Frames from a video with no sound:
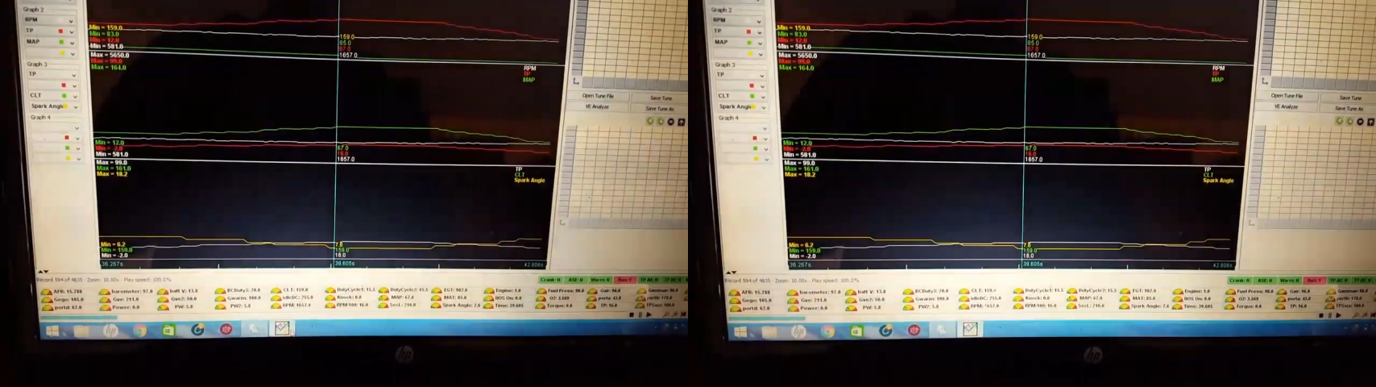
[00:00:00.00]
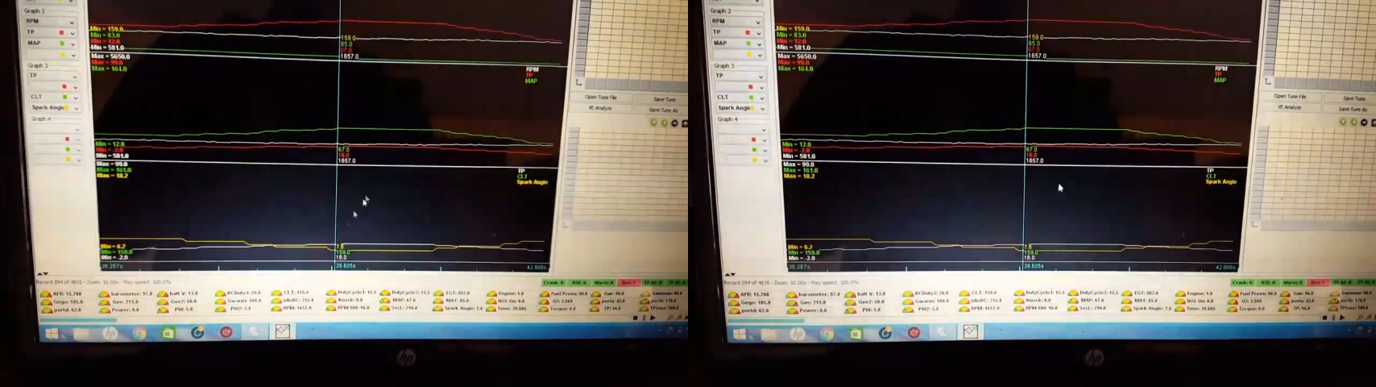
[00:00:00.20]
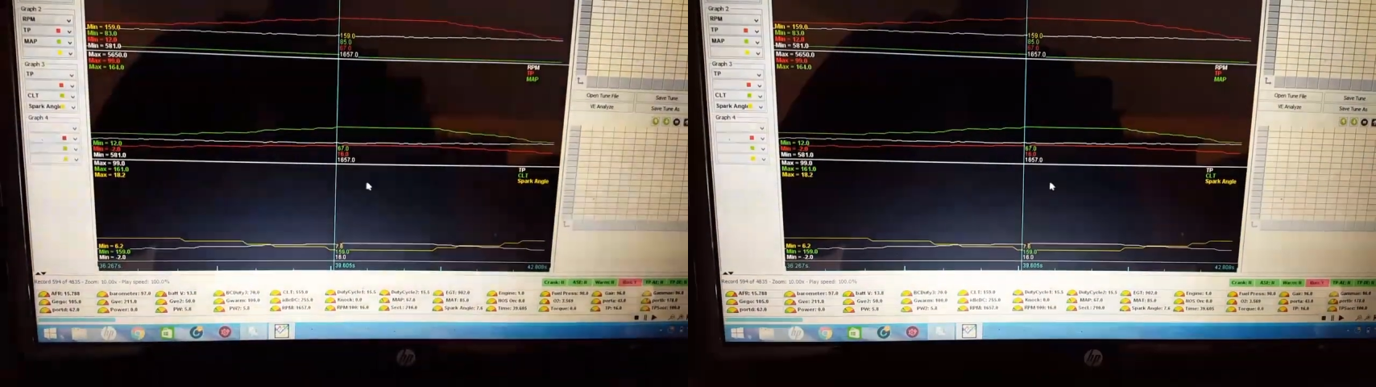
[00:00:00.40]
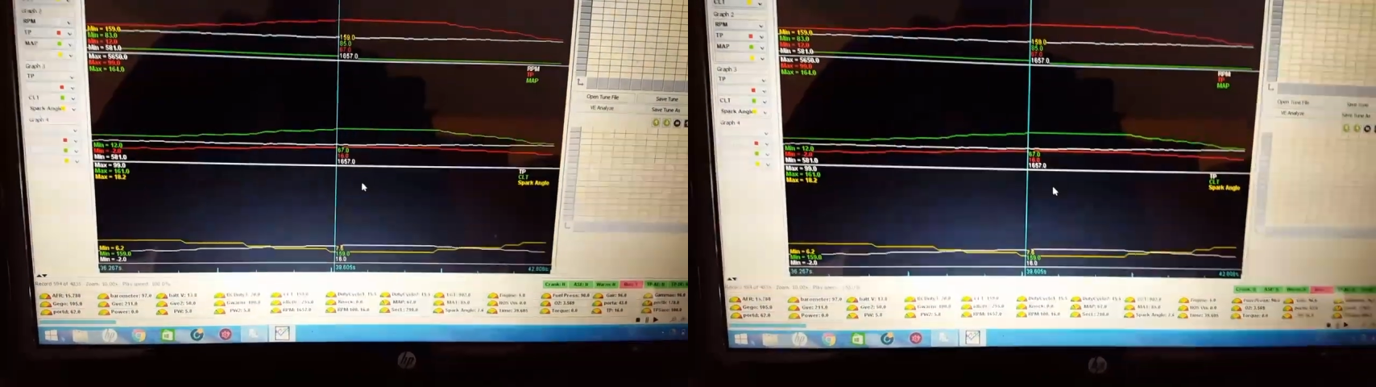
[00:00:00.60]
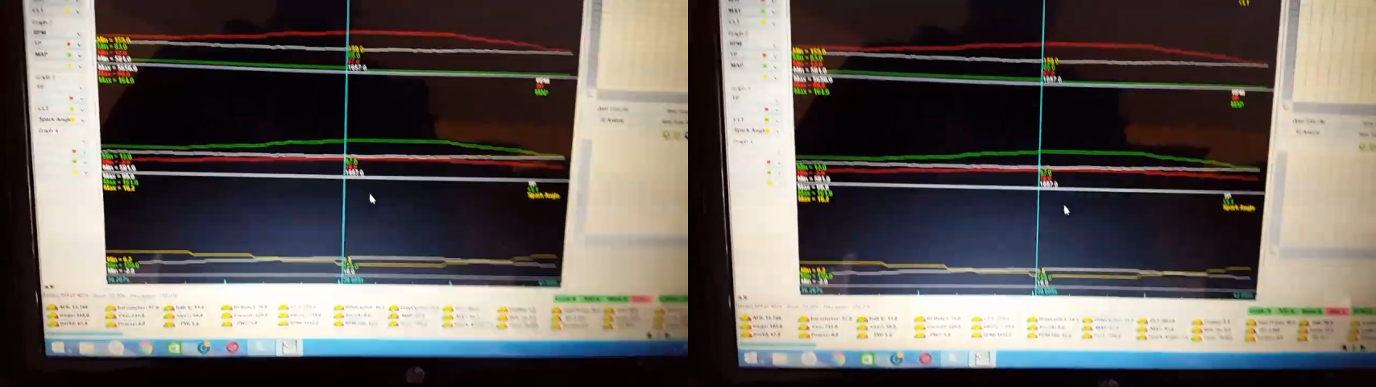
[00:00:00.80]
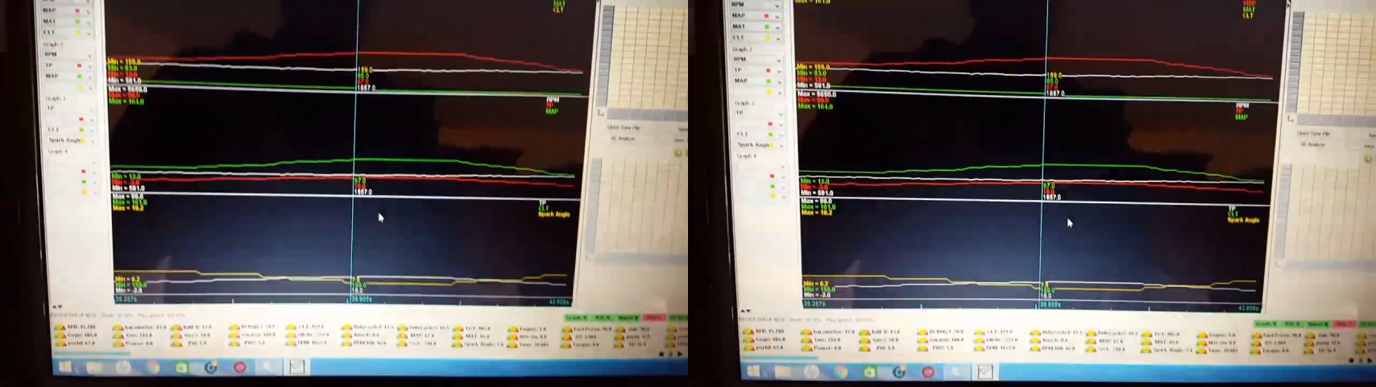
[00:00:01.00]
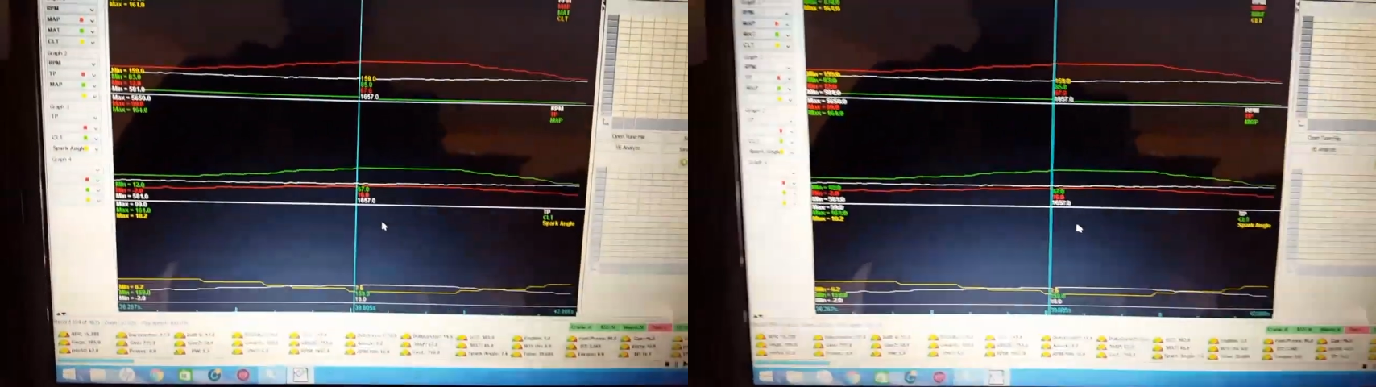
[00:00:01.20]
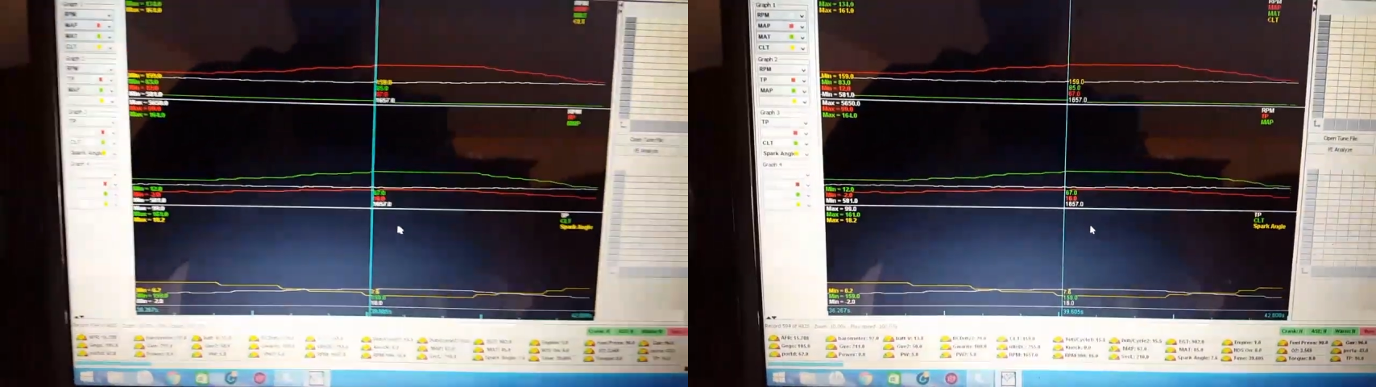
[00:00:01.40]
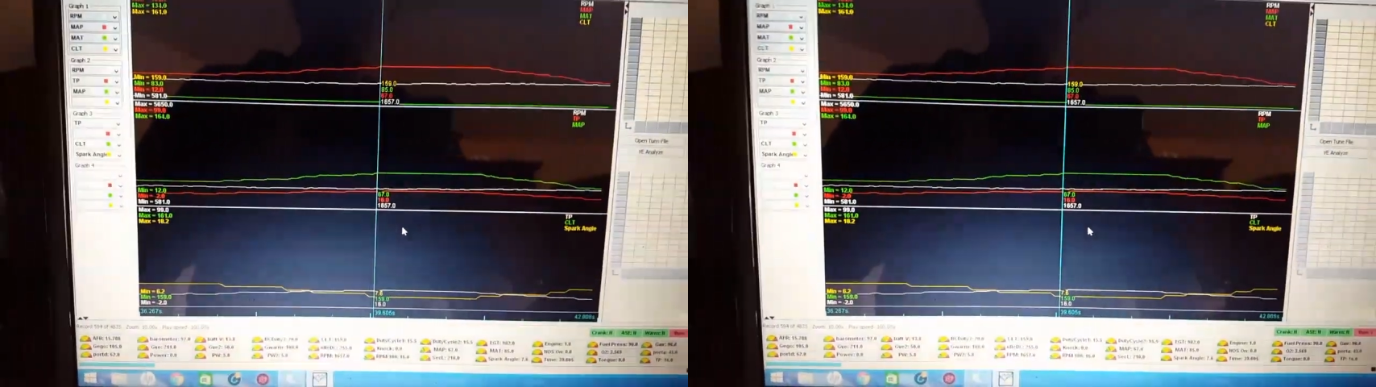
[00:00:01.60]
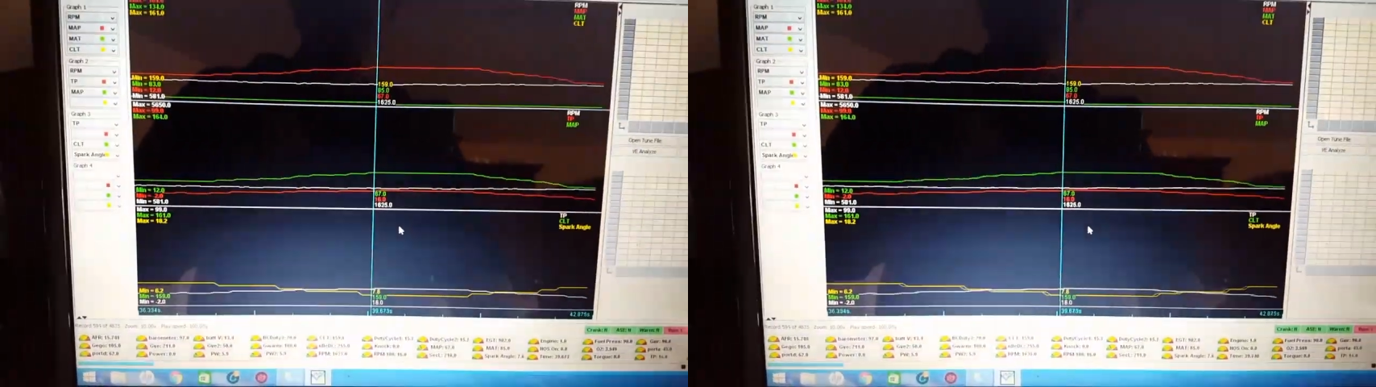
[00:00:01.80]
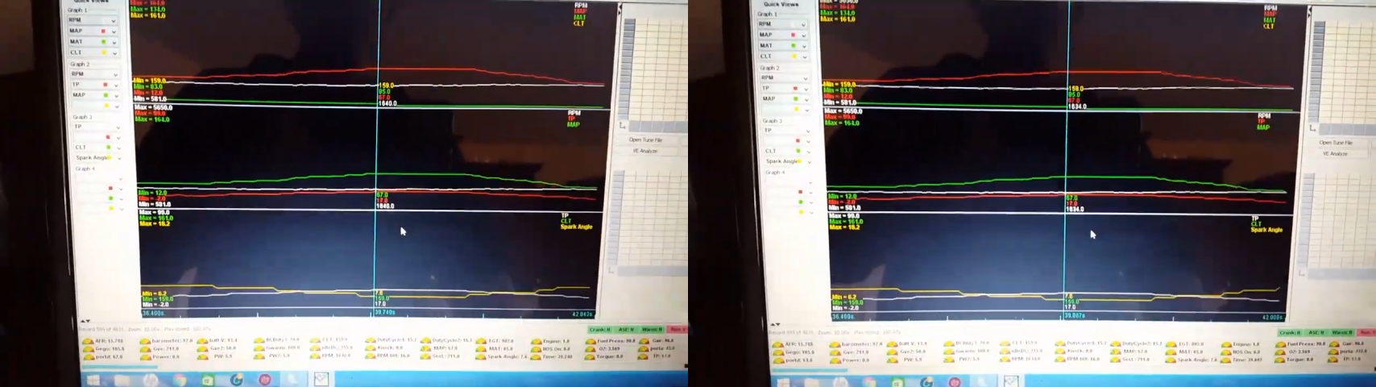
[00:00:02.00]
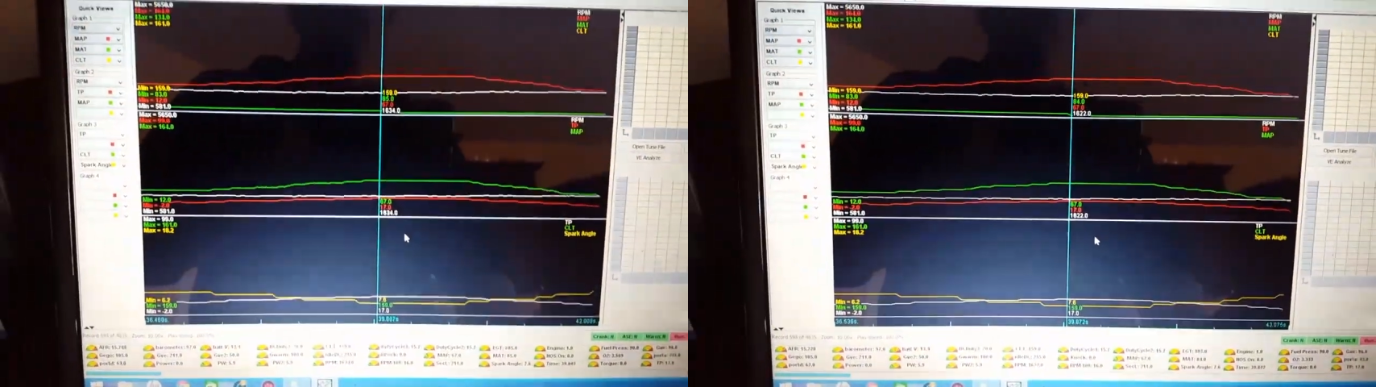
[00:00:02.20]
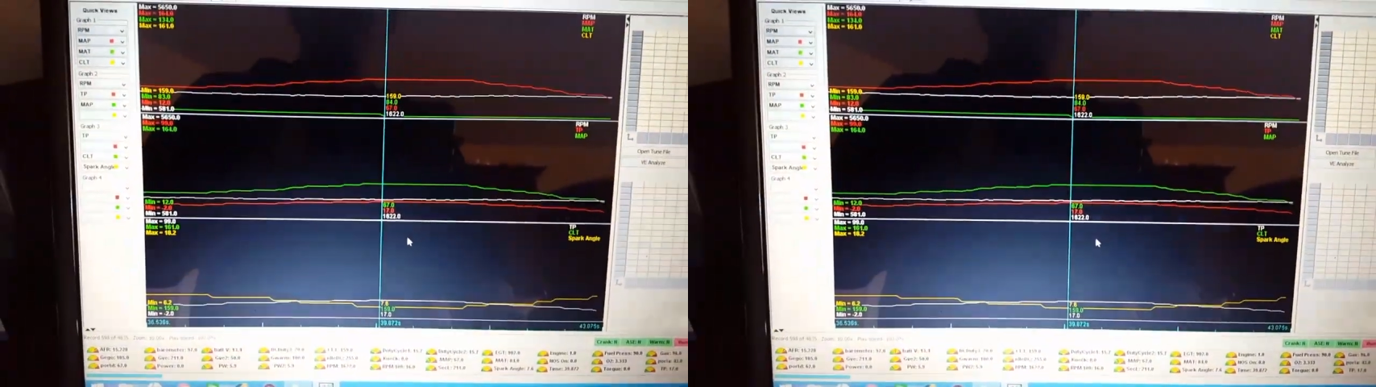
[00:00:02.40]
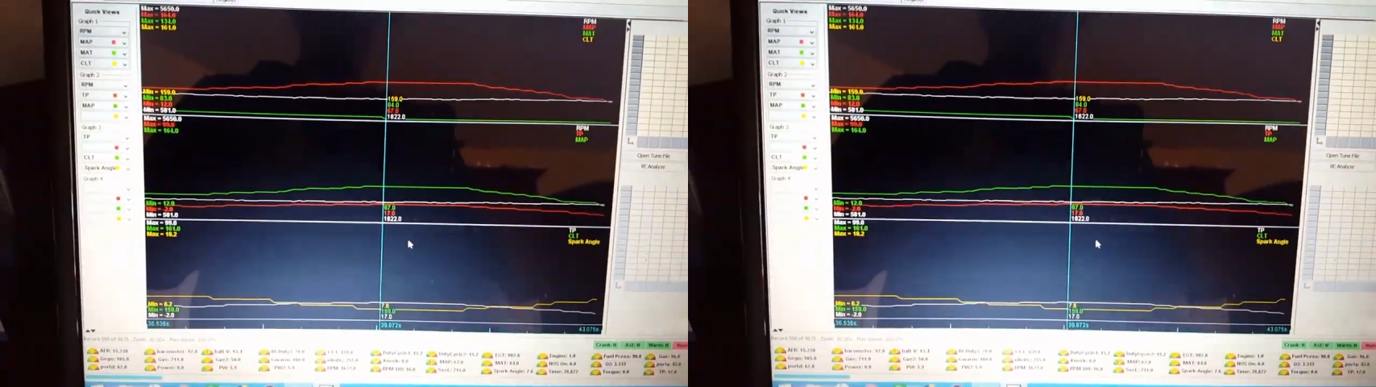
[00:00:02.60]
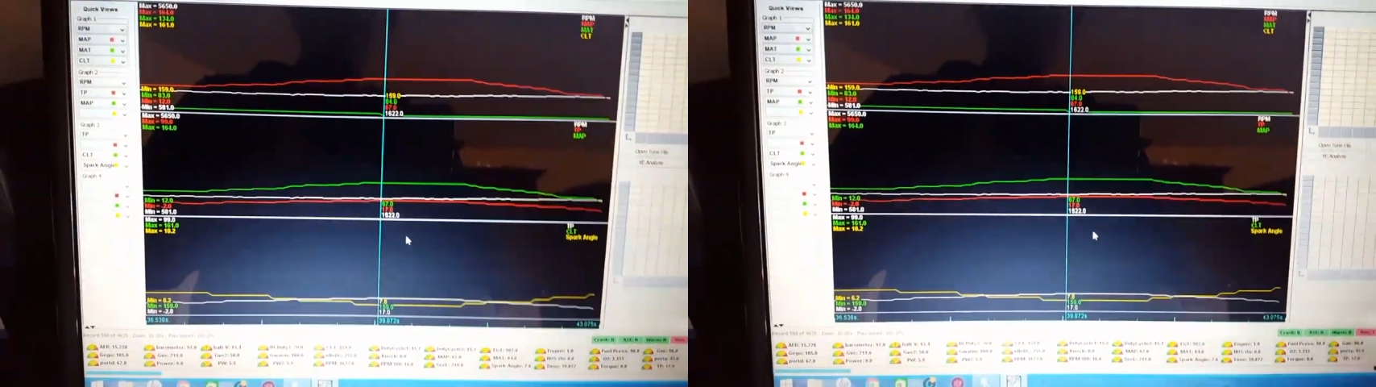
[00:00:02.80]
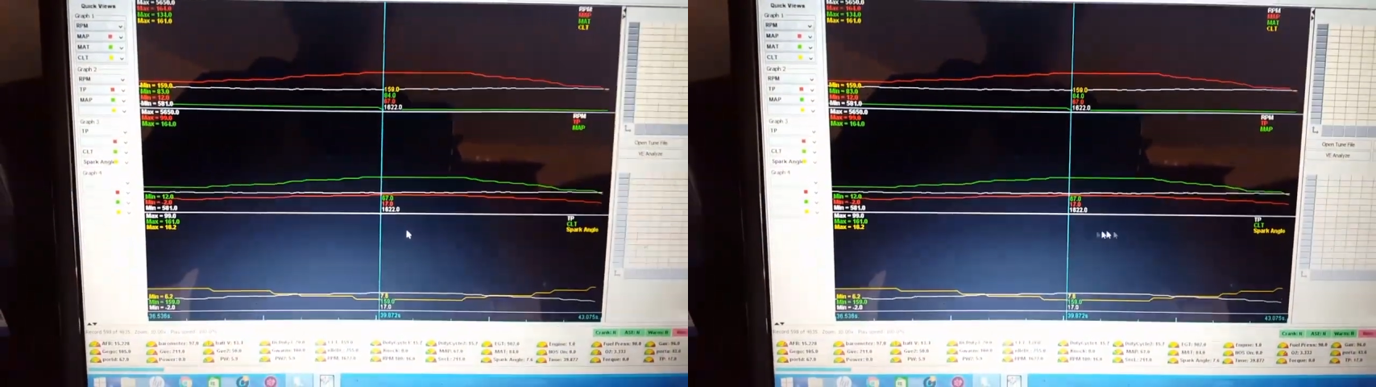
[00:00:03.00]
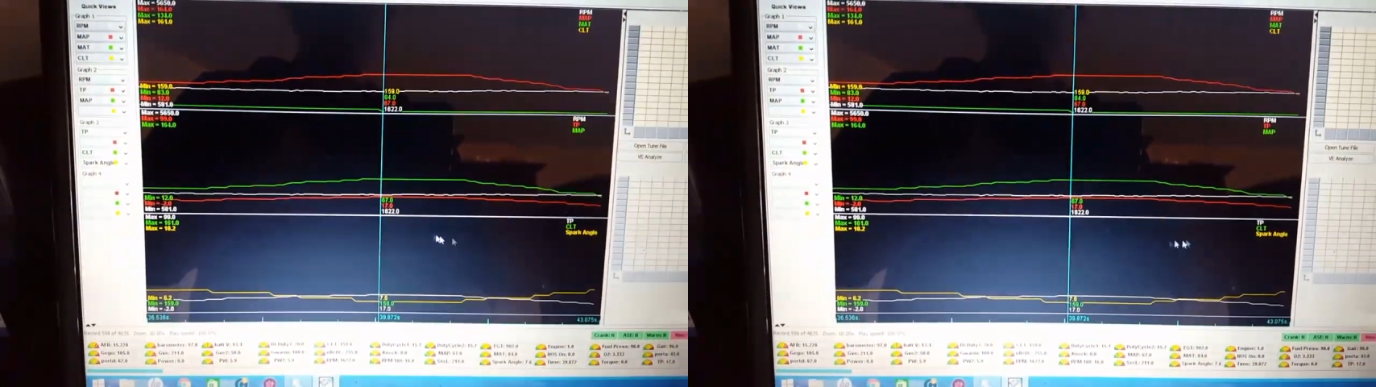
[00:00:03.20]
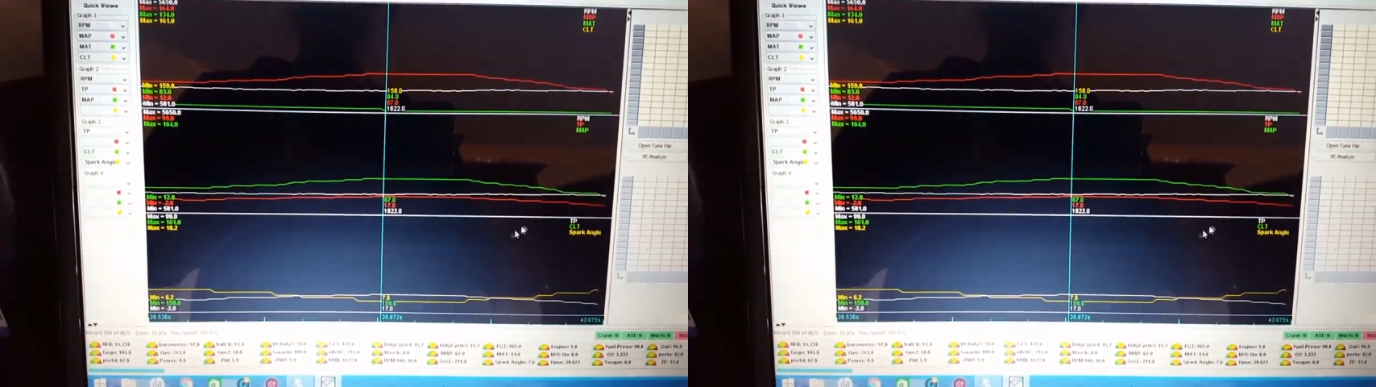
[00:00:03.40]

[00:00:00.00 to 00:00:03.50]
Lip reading: Nobody's mouth can be seen.